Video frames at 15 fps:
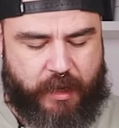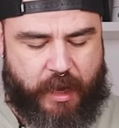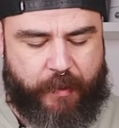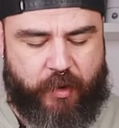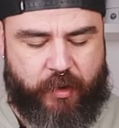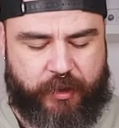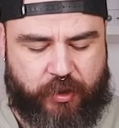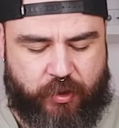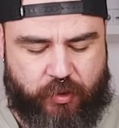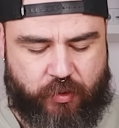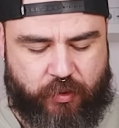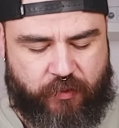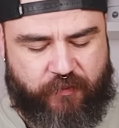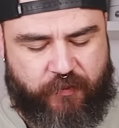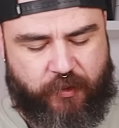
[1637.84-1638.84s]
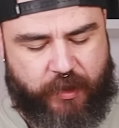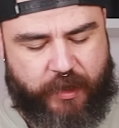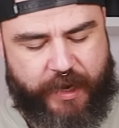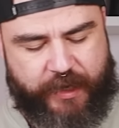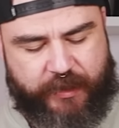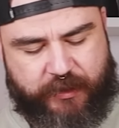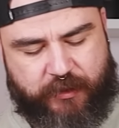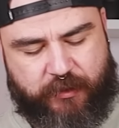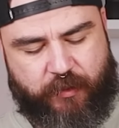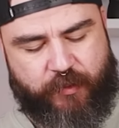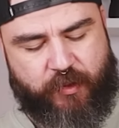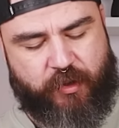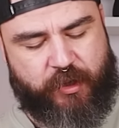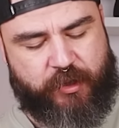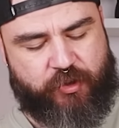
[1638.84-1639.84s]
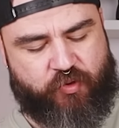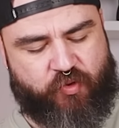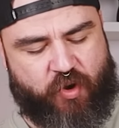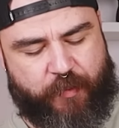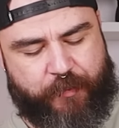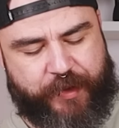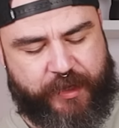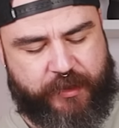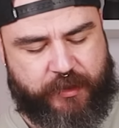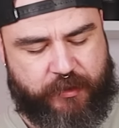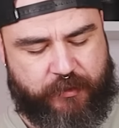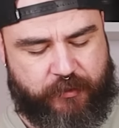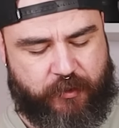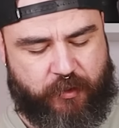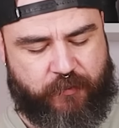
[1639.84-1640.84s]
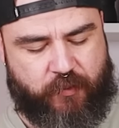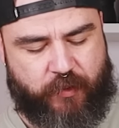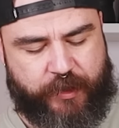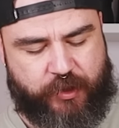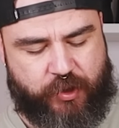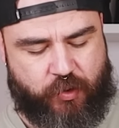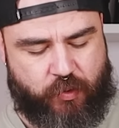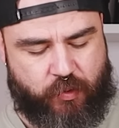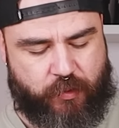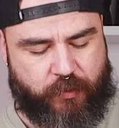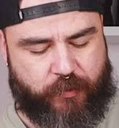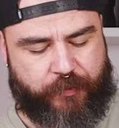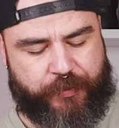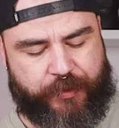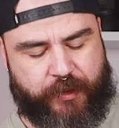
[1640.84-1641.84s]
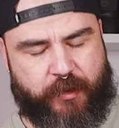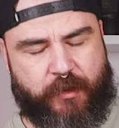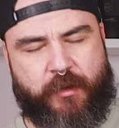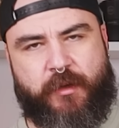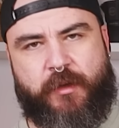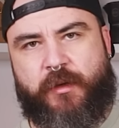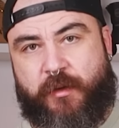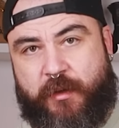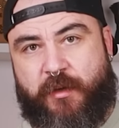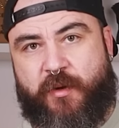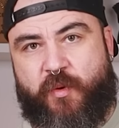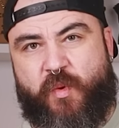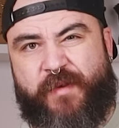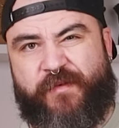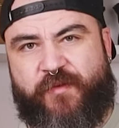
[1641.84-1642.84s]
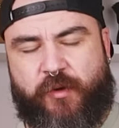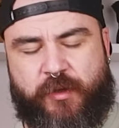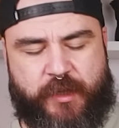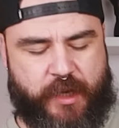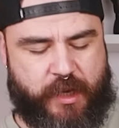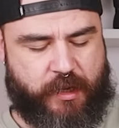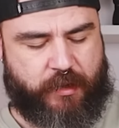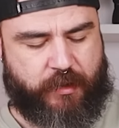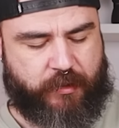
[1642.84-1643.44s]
I'm going to do 4 clicks, so I'm going to drop it hopefully to 140.